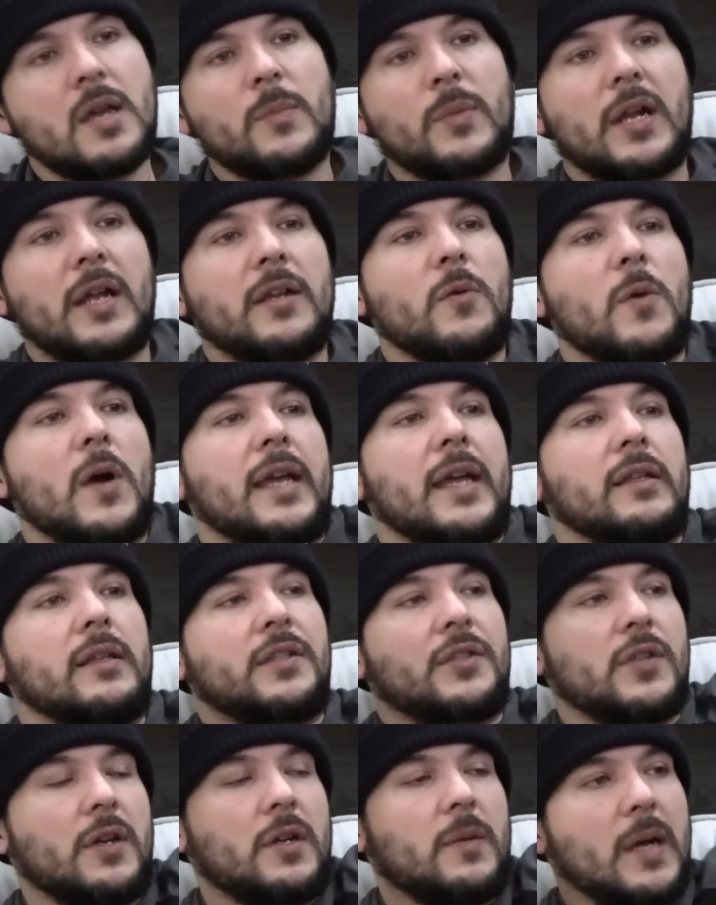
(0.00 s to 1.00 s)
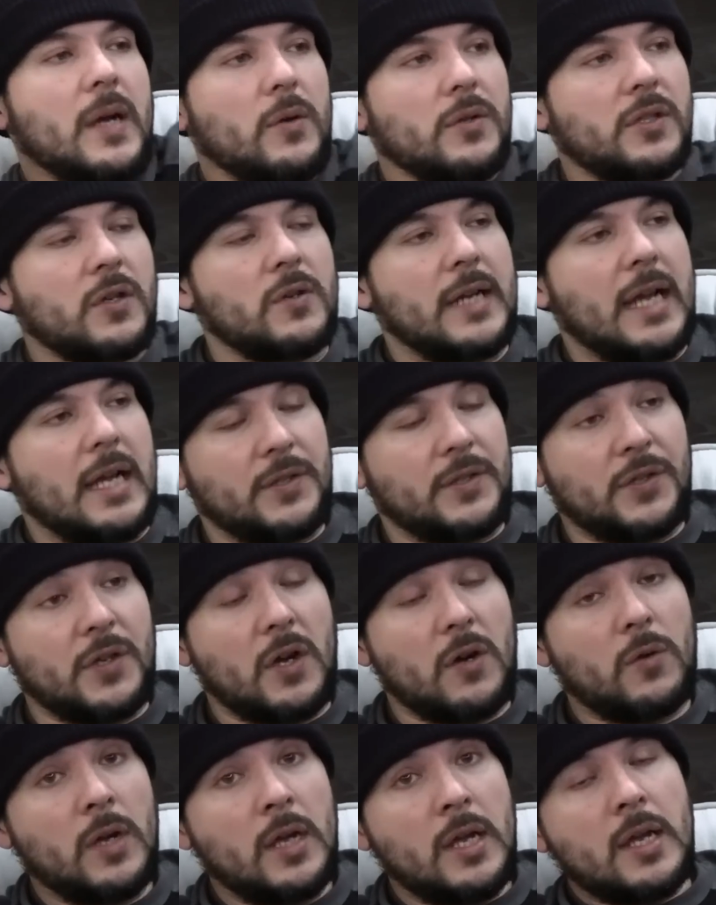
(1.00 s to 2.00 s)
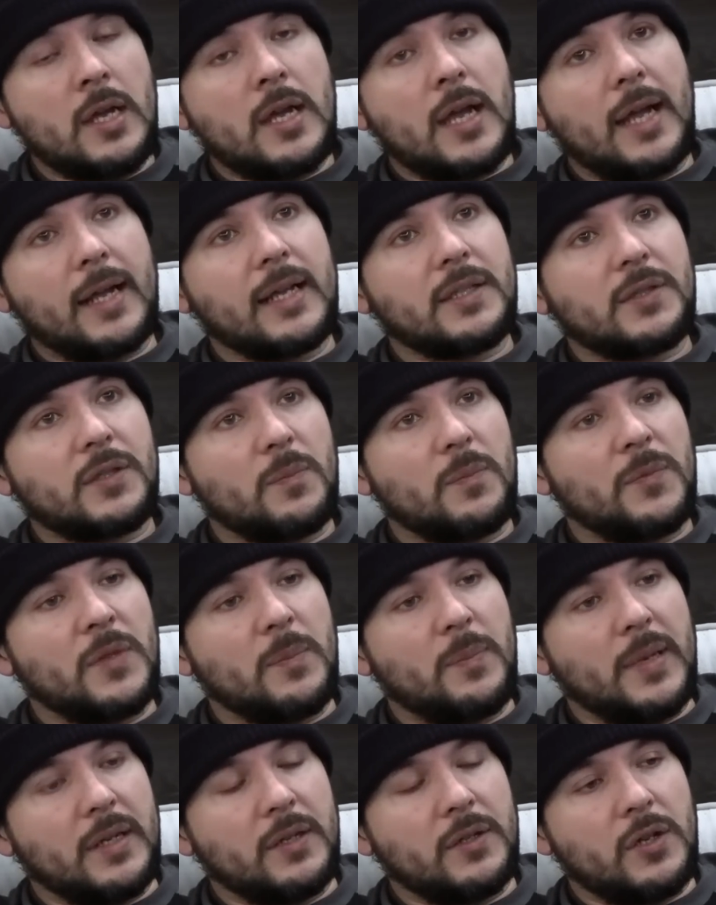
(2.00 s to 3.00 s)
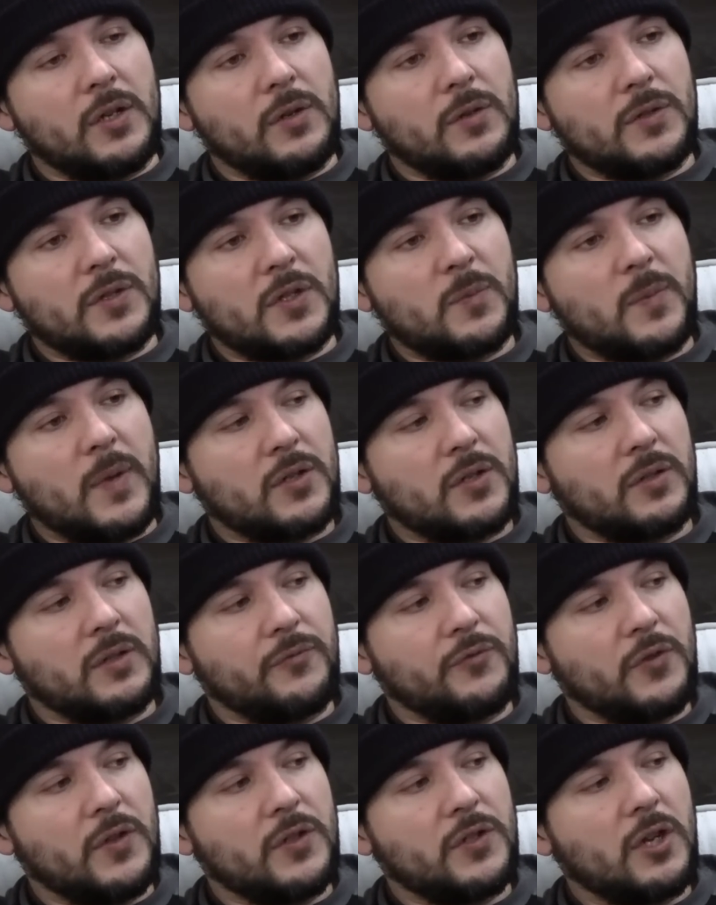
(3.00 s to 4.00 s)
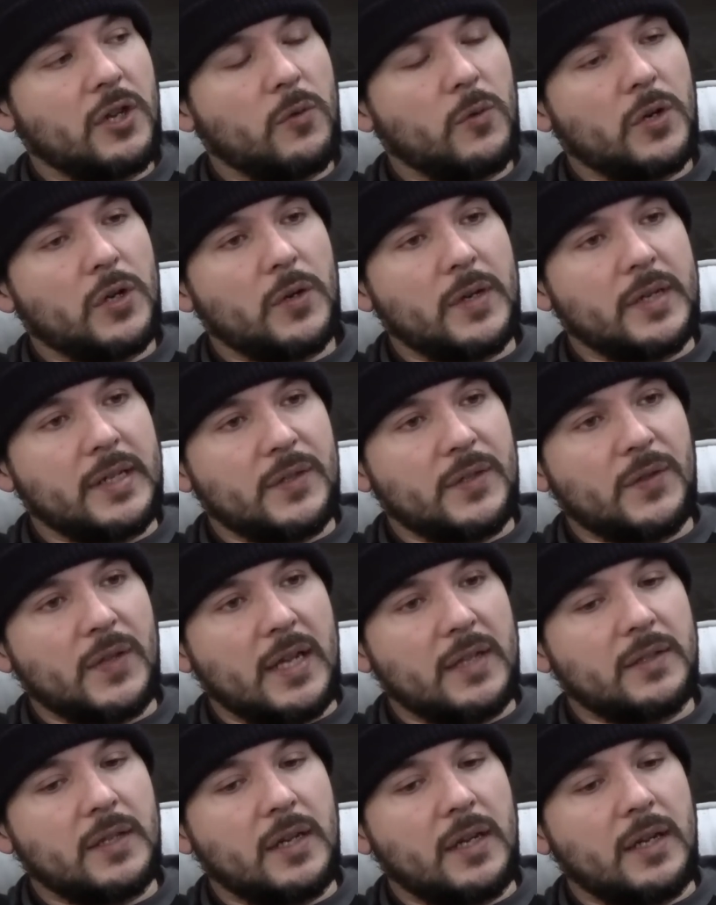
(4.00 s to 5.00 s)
But anyway, let's talk about what's going on. So I guess the big news, especially for this show we're doing, is that